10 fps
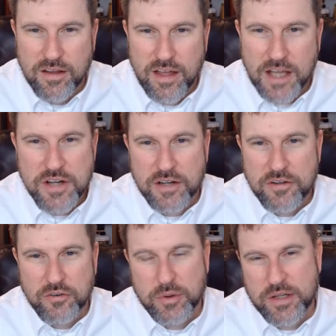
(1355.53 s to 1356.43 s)
Hatch Act
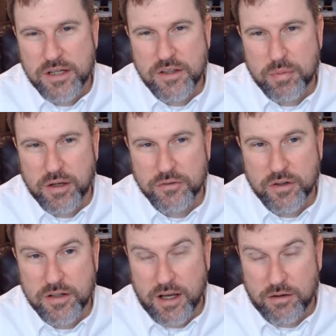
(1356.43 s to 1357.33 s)
doesn't pertain to the
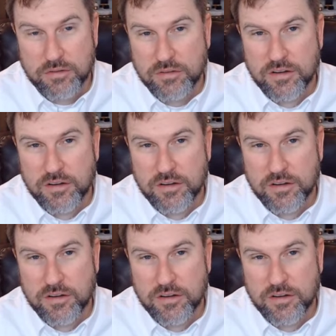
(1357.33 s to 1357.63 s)
president. Now,